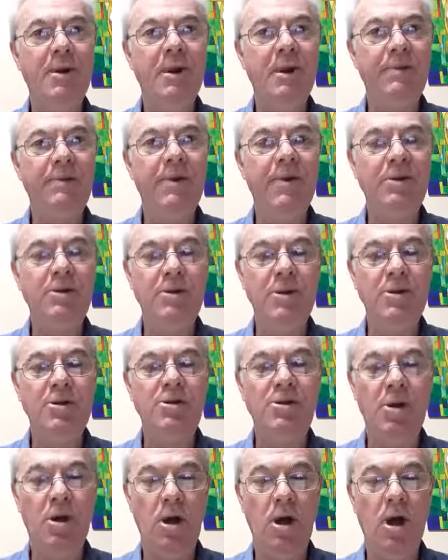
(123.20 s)

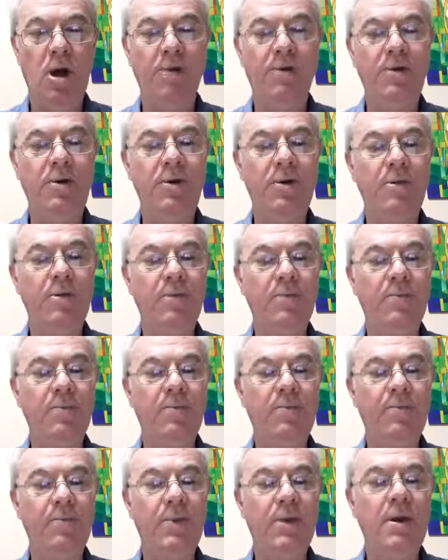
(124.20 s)
advantage over you.
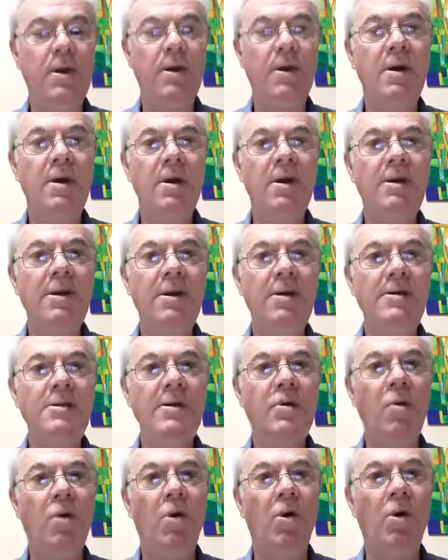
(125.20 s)
There is
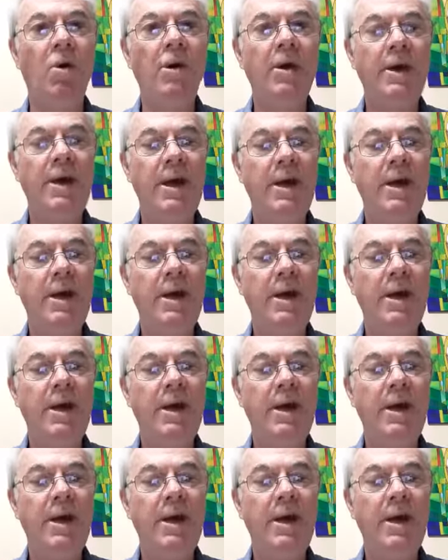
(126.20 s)
a wall